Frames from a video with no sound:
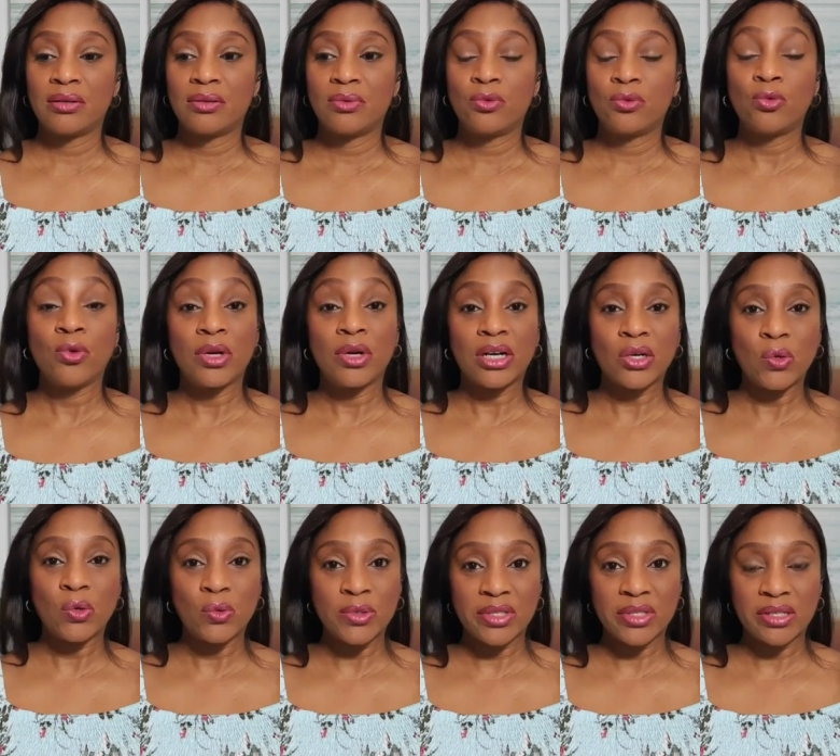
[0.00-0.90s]
roller
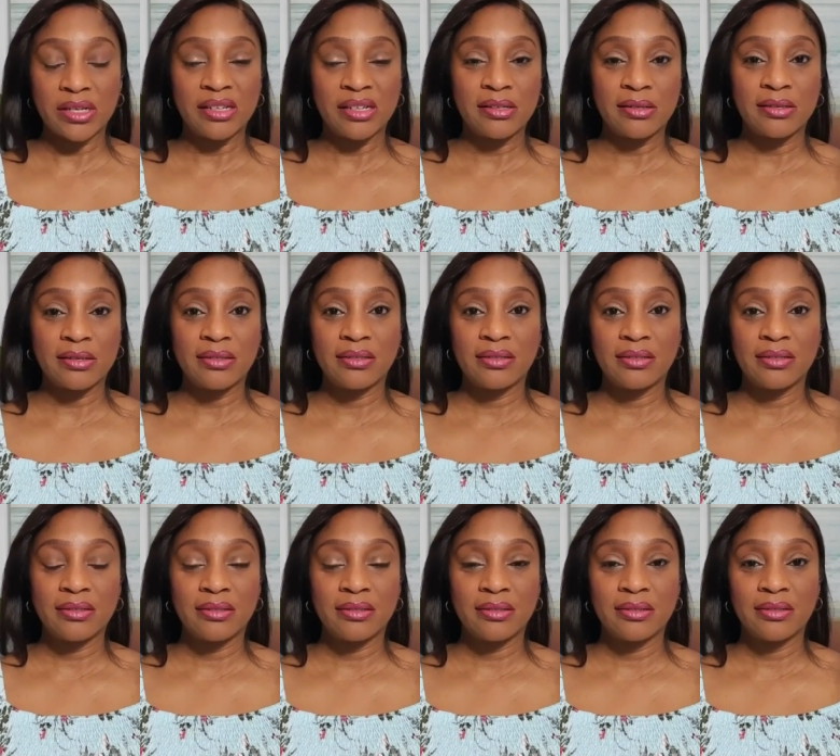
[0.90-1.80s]
coaster?
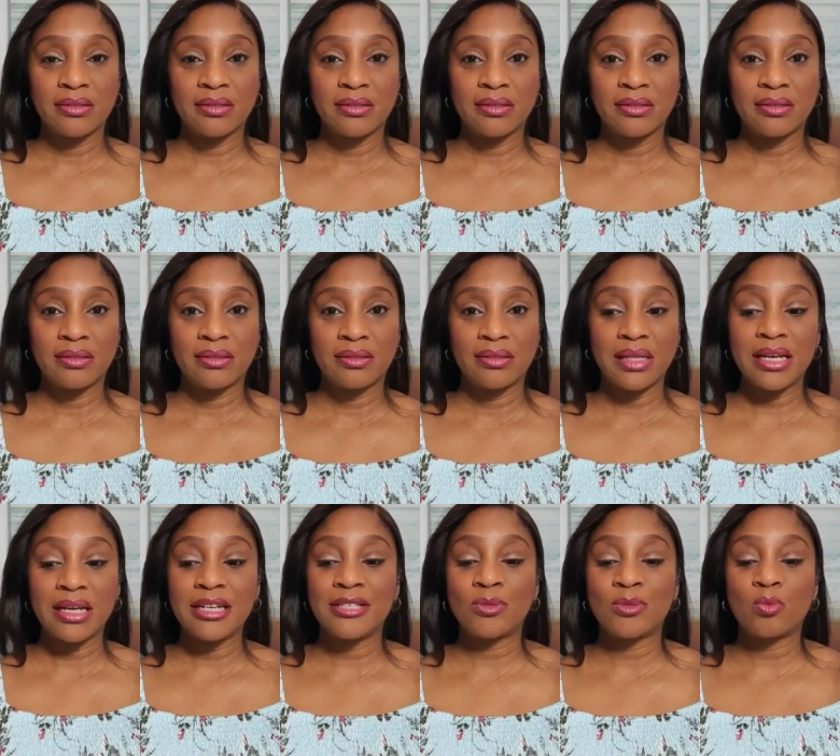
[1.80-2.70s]
That
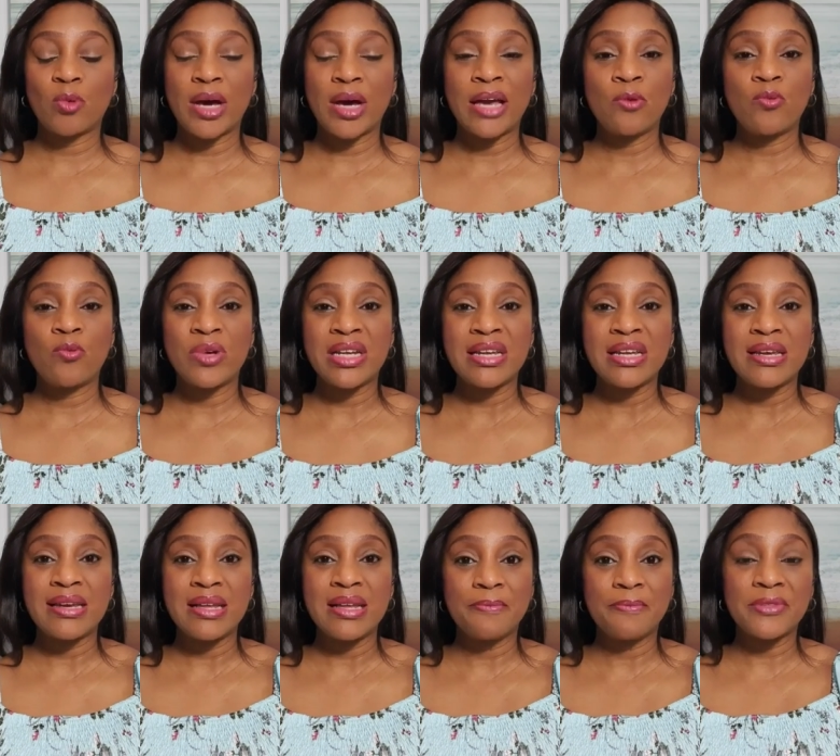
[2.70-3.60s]
is why we nip